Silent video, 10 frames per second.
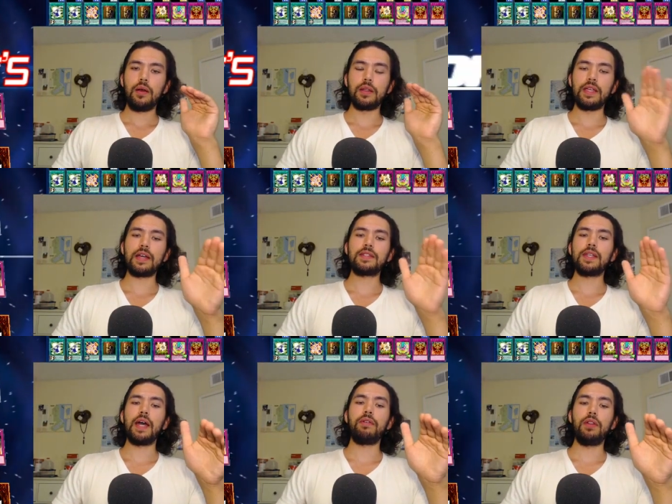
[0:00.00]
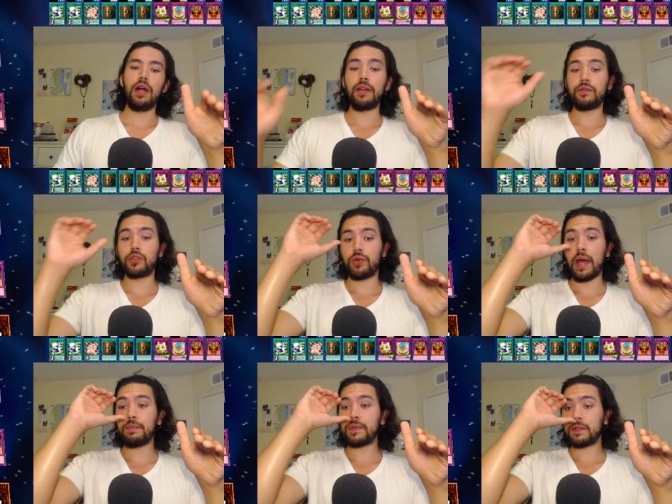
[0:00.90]
decks that have a lot of
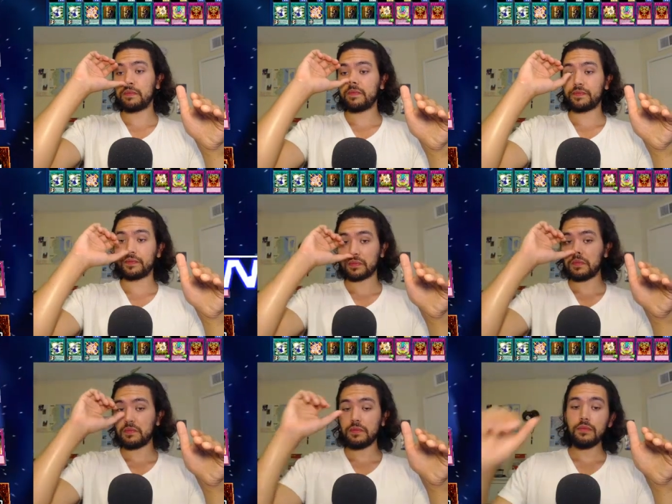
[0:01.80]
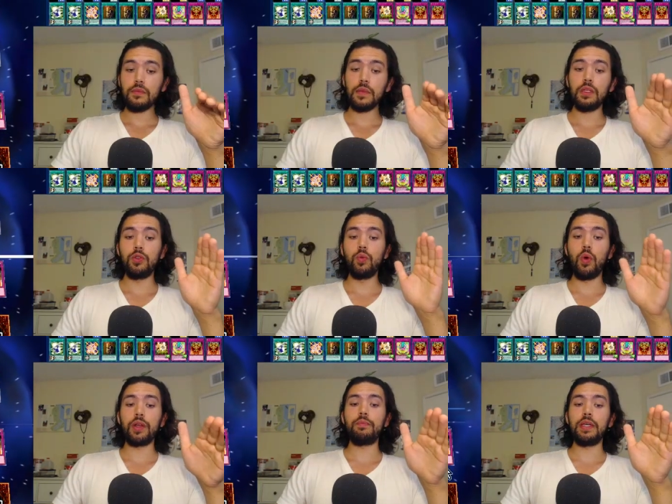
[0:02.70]
traps, you
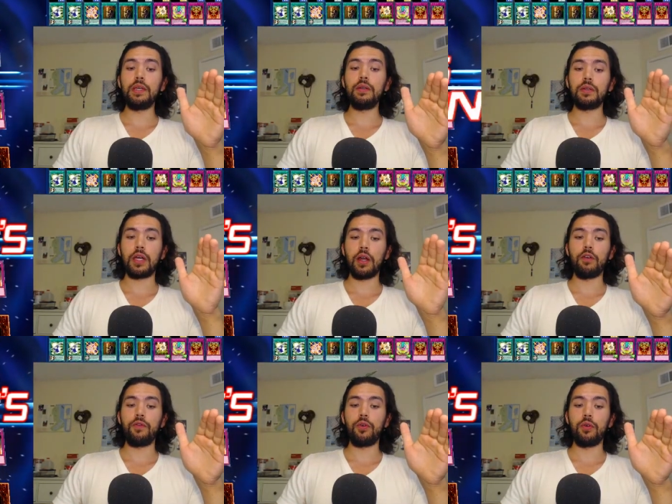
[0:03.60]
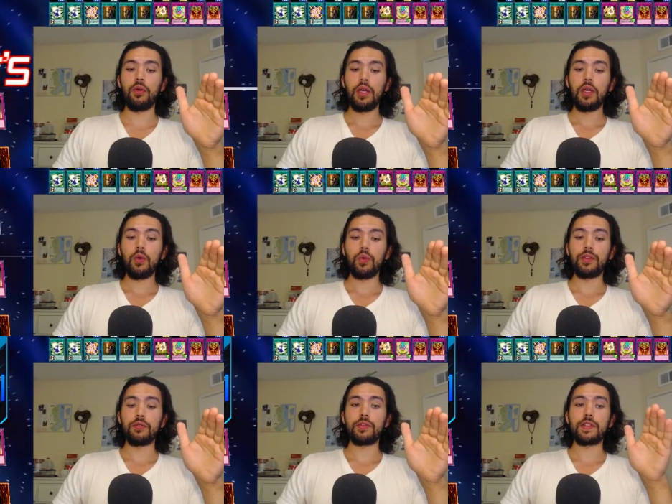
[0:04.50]
want to be careful
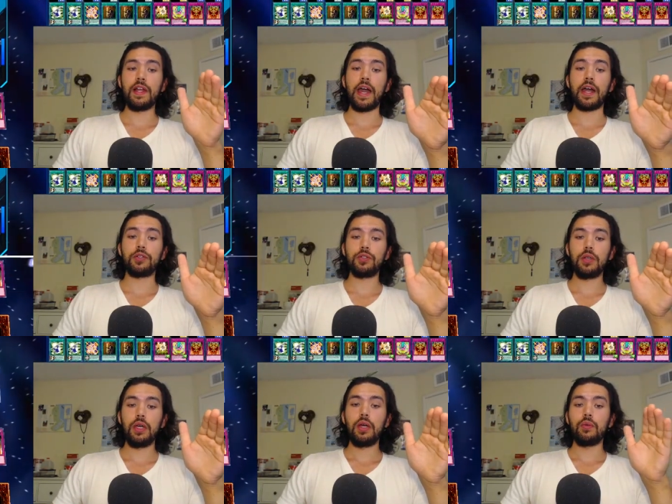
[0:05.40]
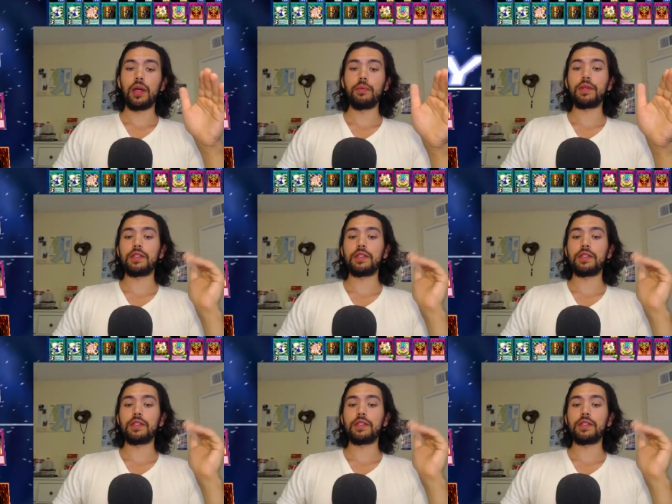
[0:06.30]
with your slash, right? Because